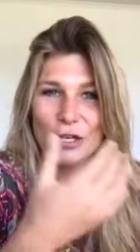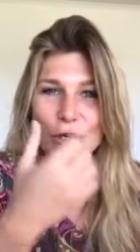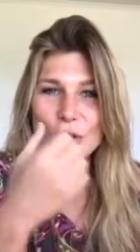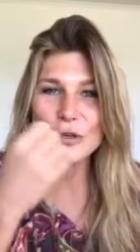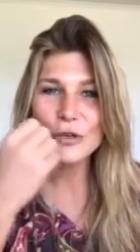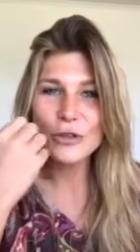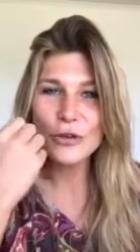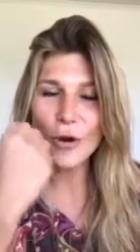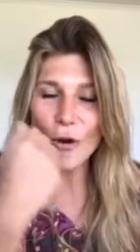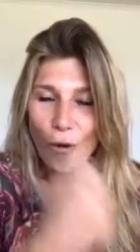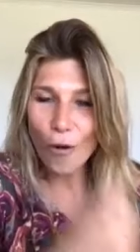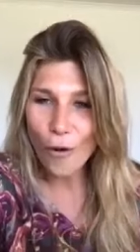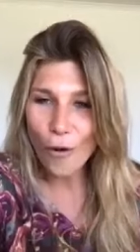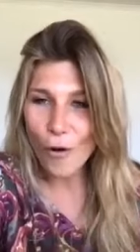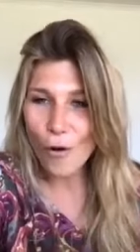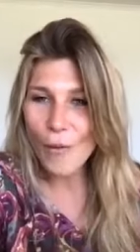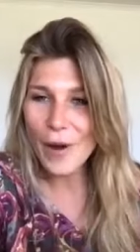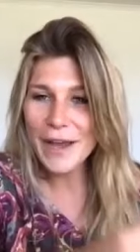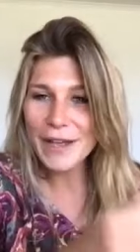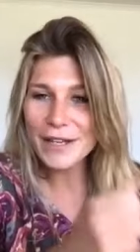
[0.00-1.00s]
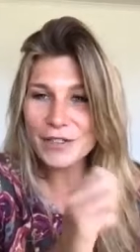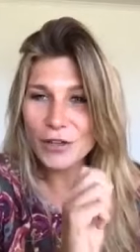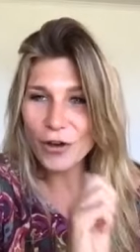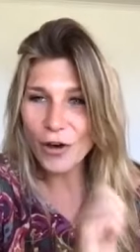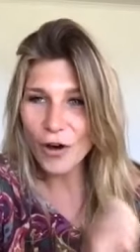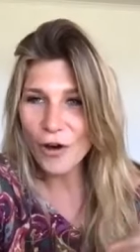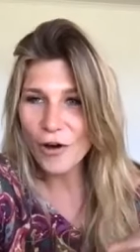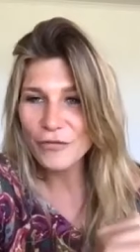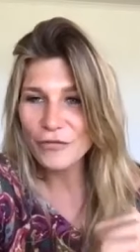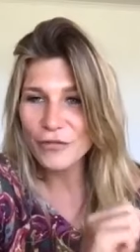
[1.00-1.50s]
You could always
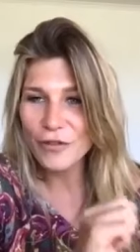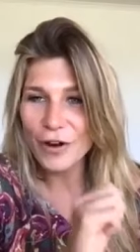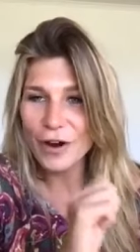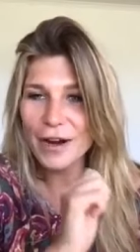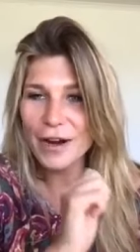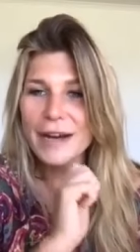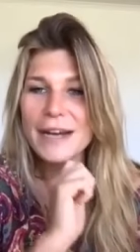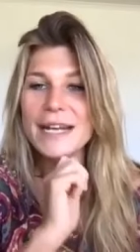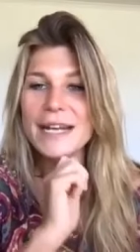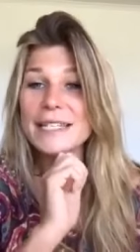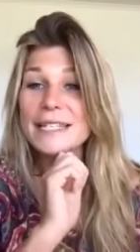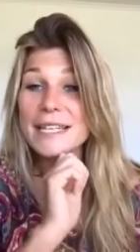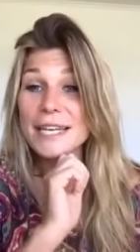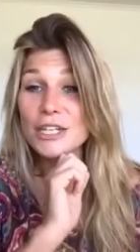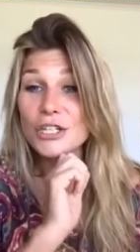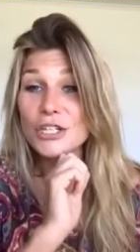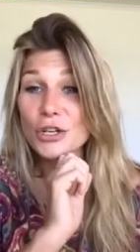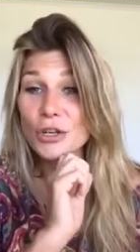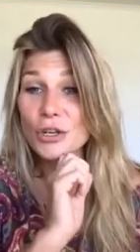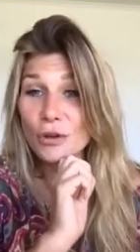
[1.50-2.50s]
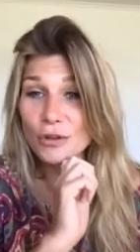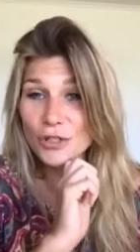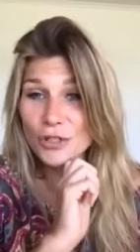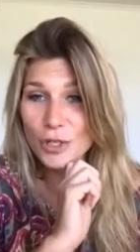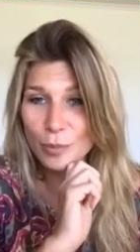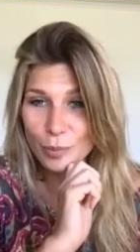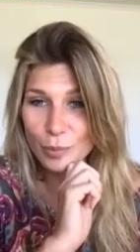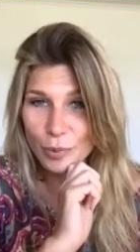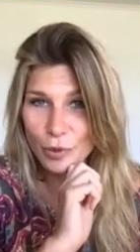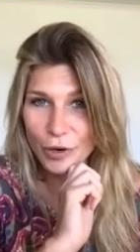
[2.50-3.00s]
offer additional
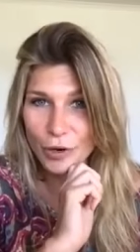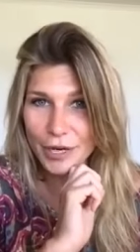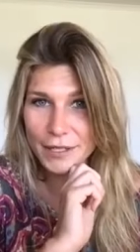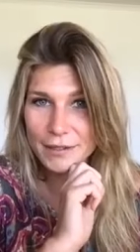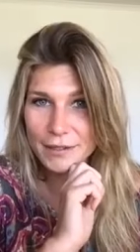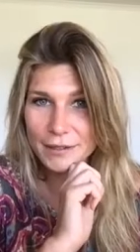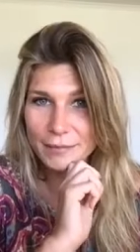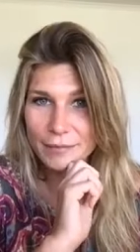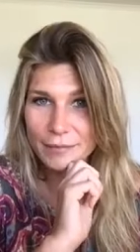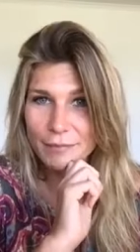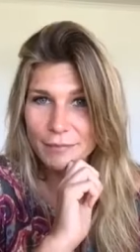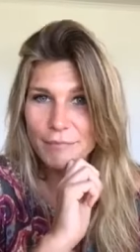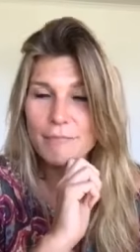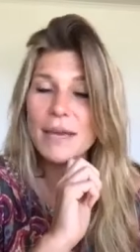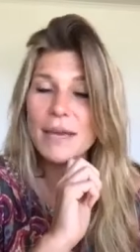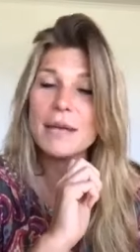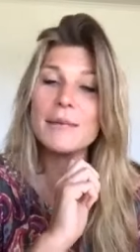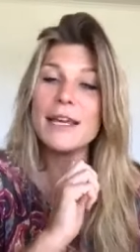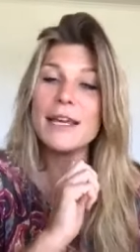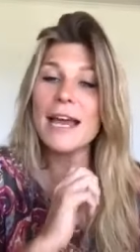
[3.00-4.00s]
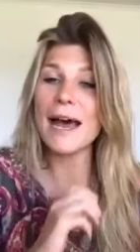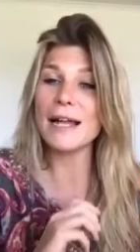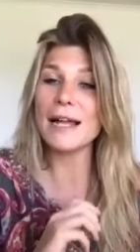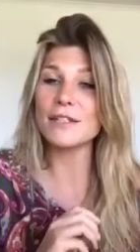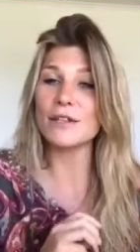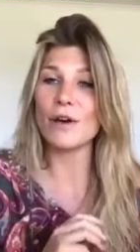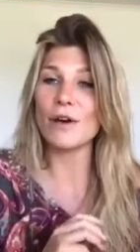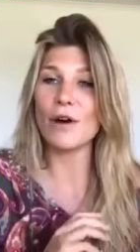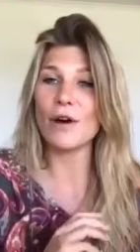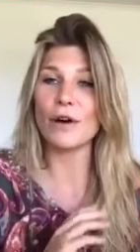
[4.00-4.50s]
support. Maybe
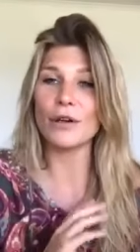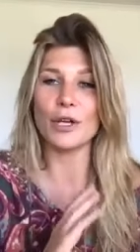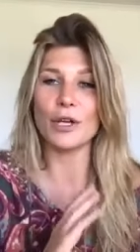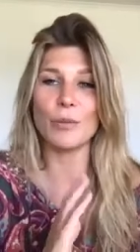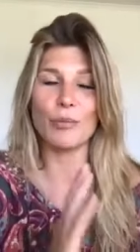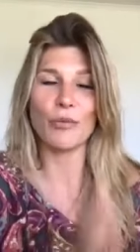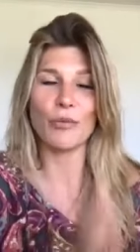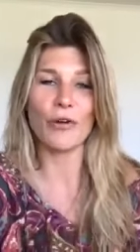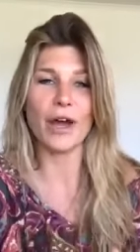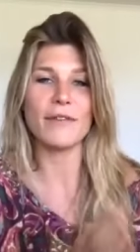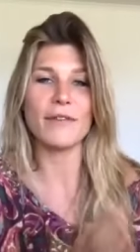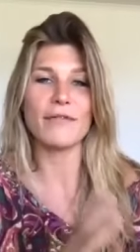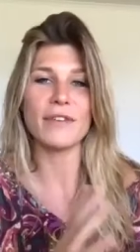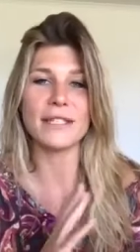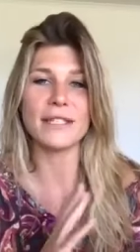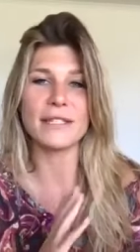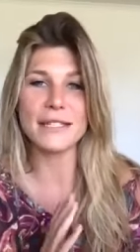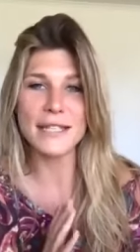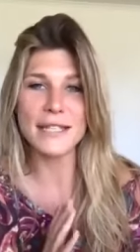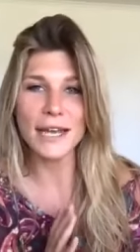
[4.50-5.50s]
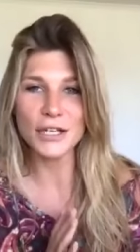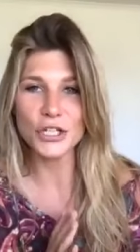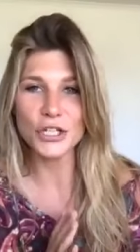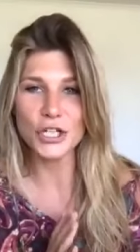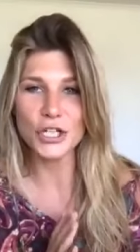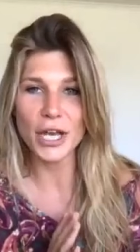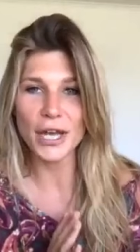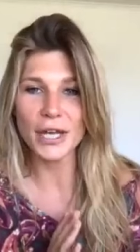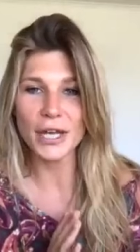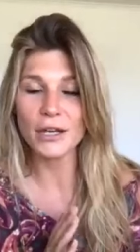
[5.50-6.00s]
add on a private
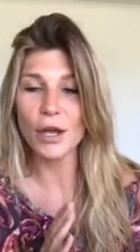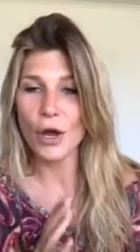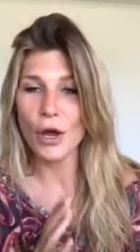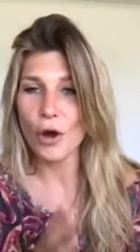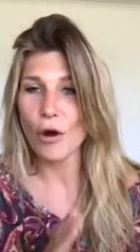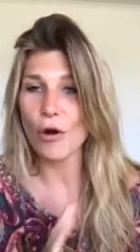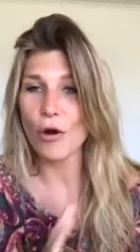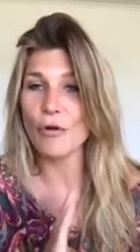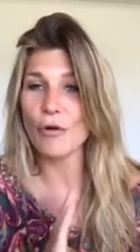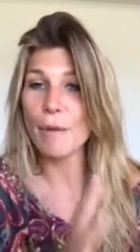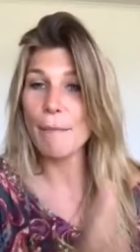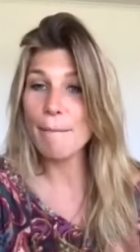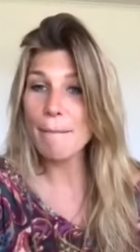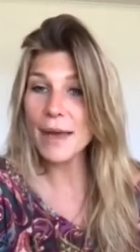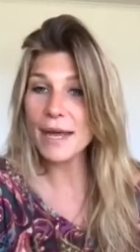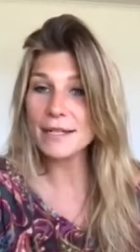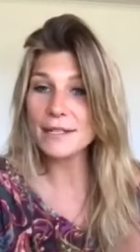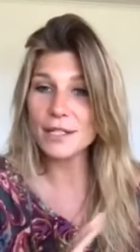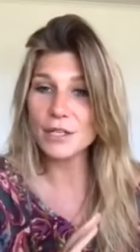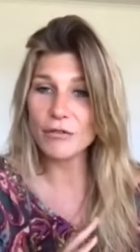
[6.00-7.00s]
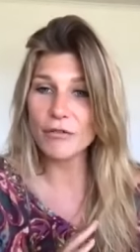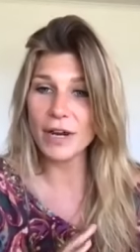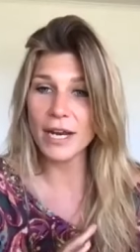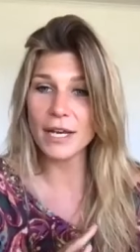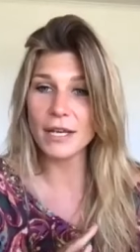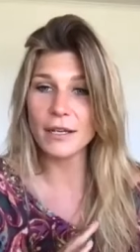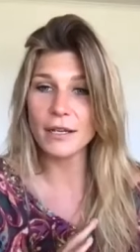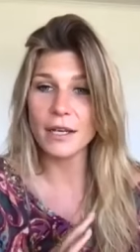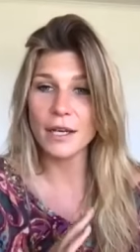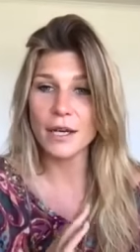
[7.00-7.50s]
session or a
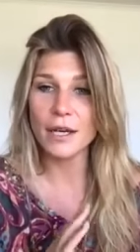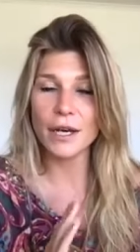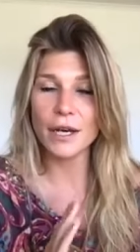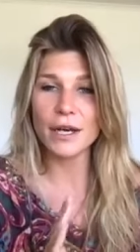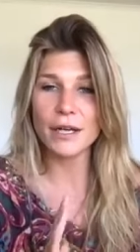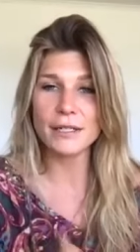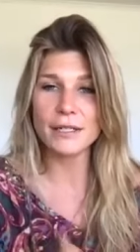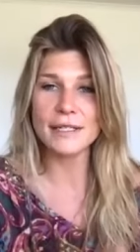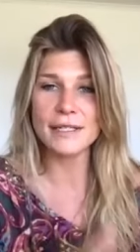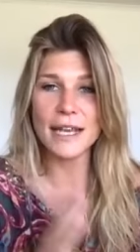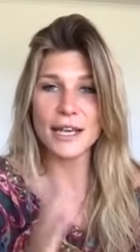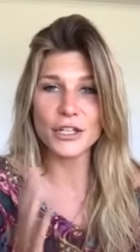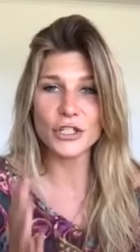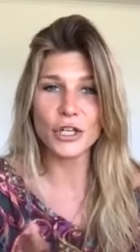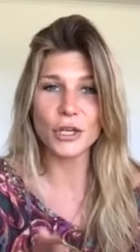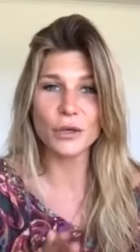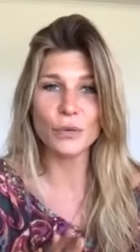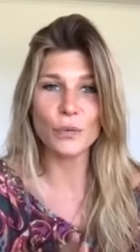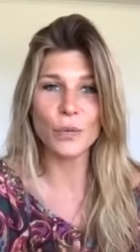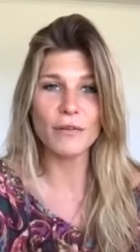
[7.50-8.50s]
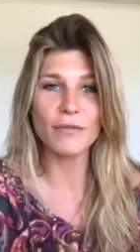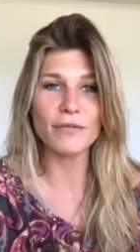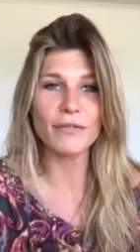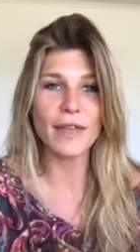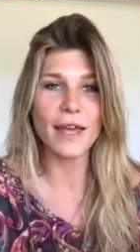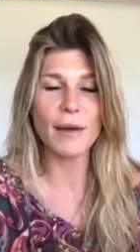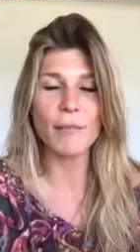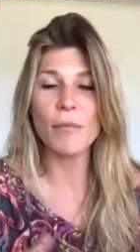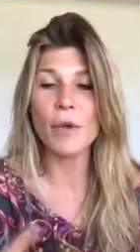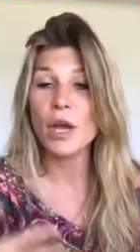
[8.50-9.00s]
mentoring session with
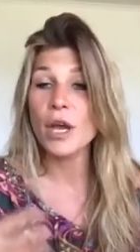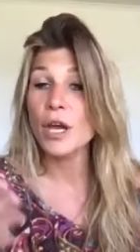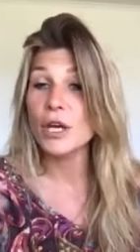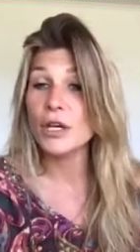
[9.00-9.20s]
them.